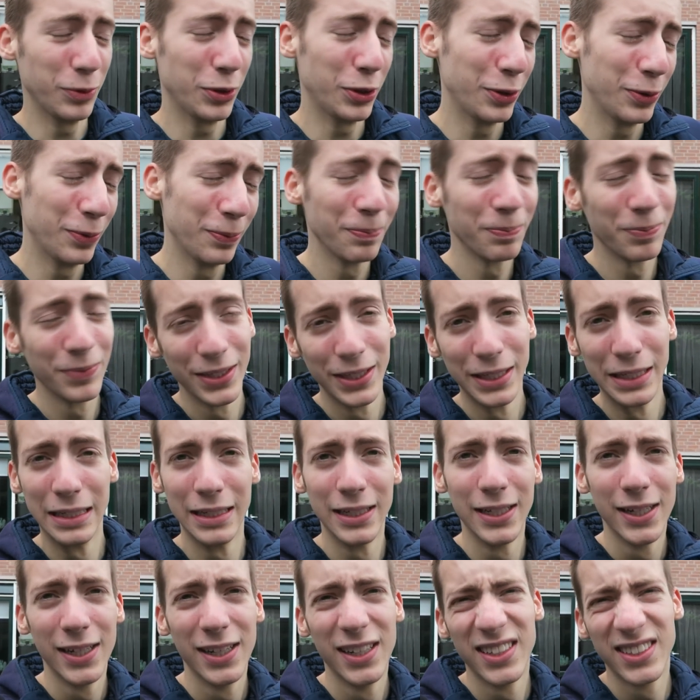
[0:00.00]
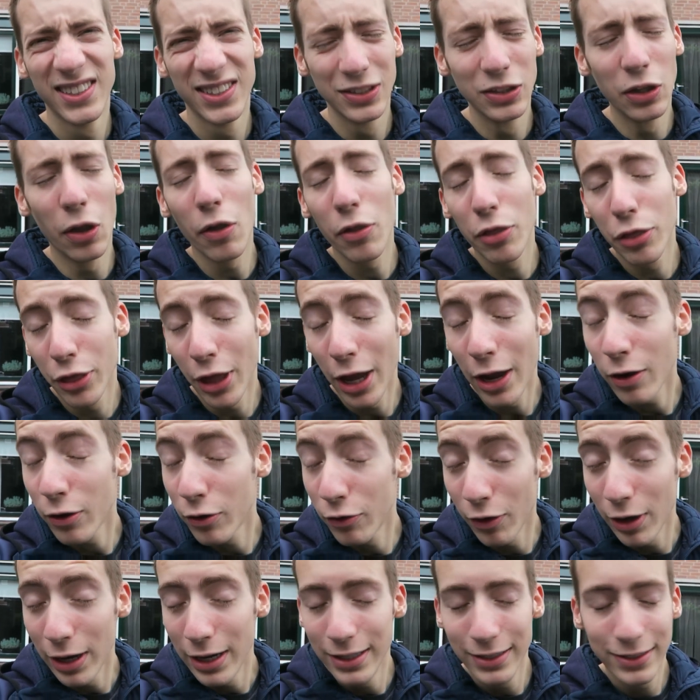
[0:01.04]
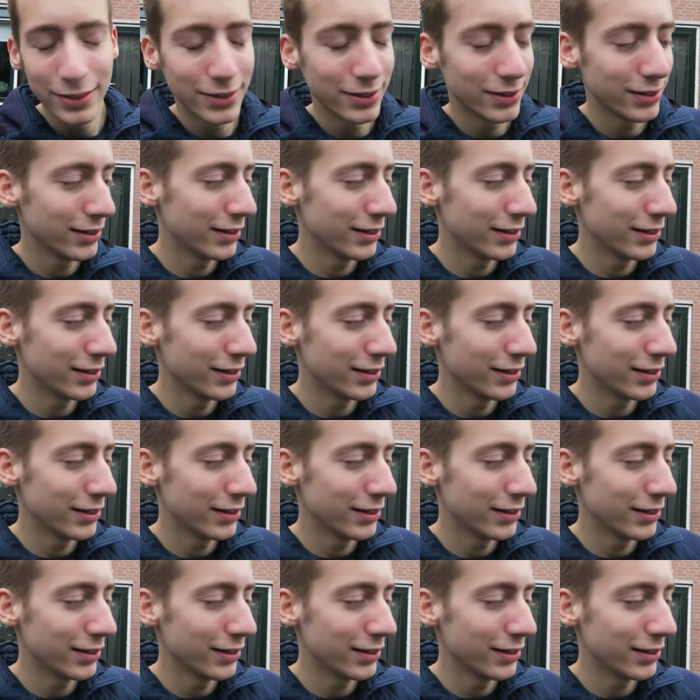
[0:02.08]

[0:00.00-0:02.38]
Well, it's not that great.